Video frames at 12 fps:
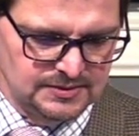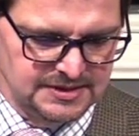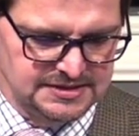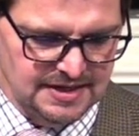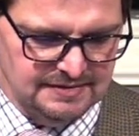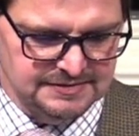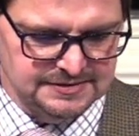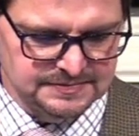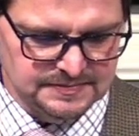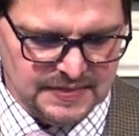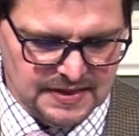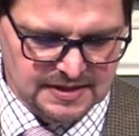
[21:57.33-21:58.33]
27.
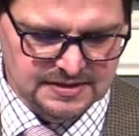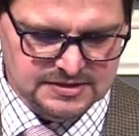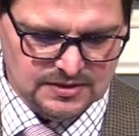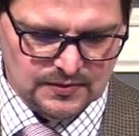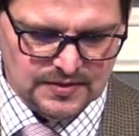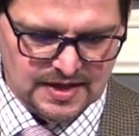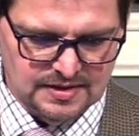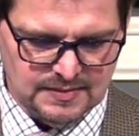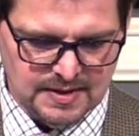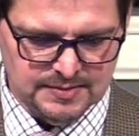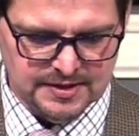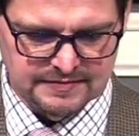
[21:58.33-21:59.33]
So then,
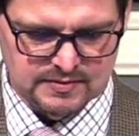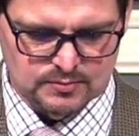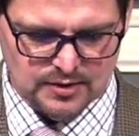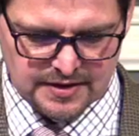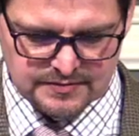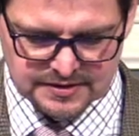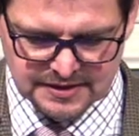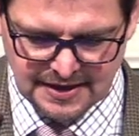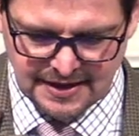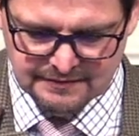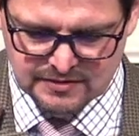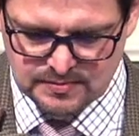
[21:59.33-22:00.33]
my beloved brethren,
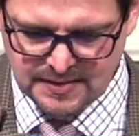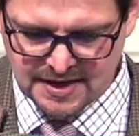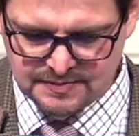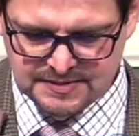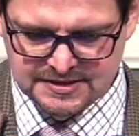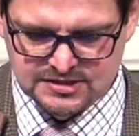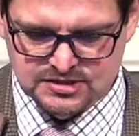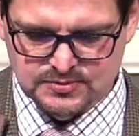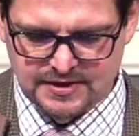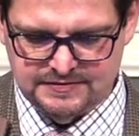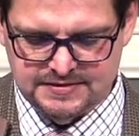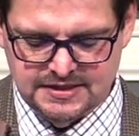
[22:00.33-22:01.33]
let every man be
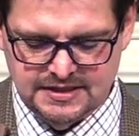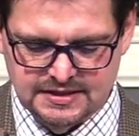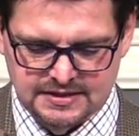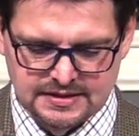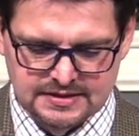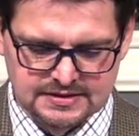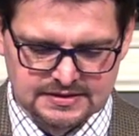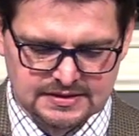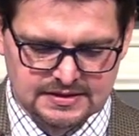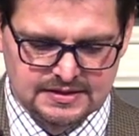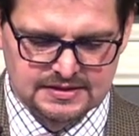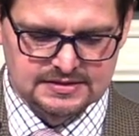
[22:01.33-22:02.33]
swift to hear,
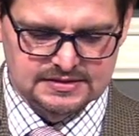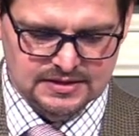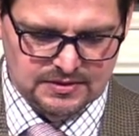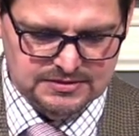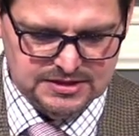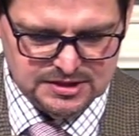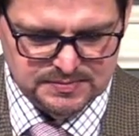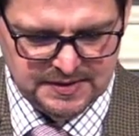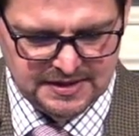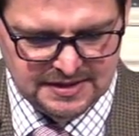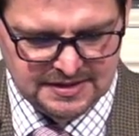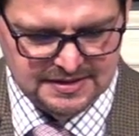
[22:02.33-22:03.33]
slow to
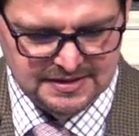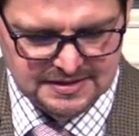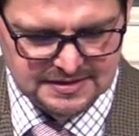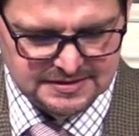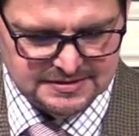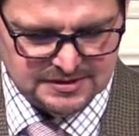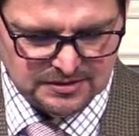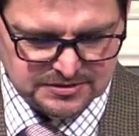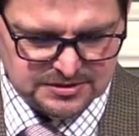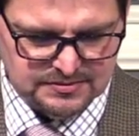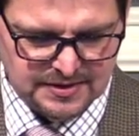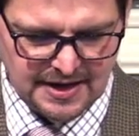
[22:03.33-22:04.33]
speak, slow
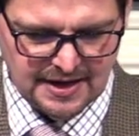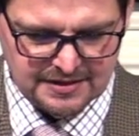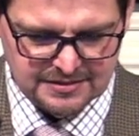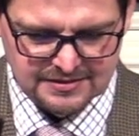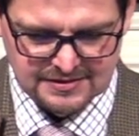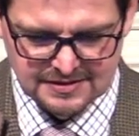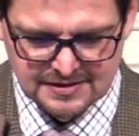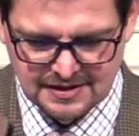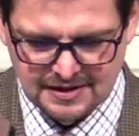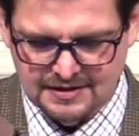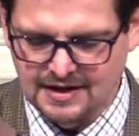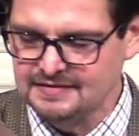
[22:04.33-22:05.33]
to wrath.
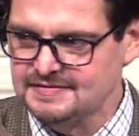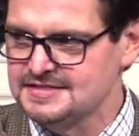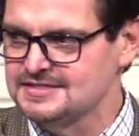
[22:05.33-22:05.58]
A lot of